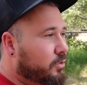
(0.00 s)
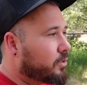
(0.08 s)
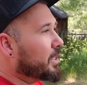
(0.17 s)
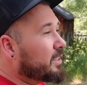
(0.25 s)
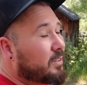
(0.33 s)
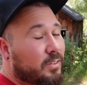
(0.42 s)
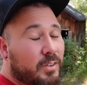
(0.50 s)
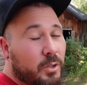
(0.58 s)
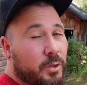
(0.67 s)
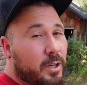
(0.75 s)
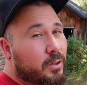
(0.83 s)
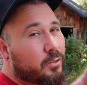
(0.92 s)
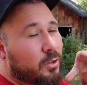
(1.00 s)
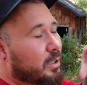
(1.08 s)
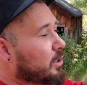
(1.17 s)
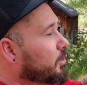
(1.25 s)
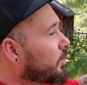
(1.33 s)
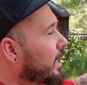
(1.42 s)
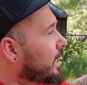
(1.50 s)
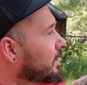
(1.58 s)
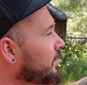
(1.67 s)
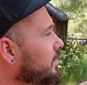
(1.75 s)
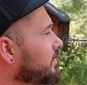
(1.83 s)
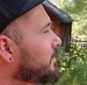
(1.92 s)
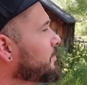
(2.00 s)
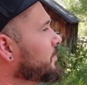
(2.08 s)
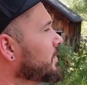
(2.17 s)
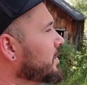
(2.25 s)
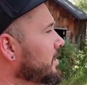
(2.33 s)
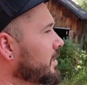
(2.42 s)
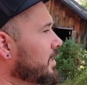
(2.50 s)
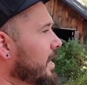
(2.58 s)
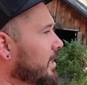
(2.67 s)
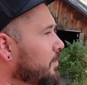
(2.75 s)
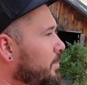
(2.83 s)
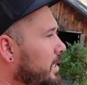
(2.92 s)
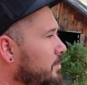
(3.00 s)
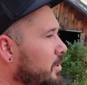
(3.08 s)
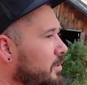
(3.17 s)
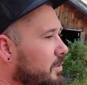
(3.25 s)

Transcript: Place is still there. It's on a little island in Alabama.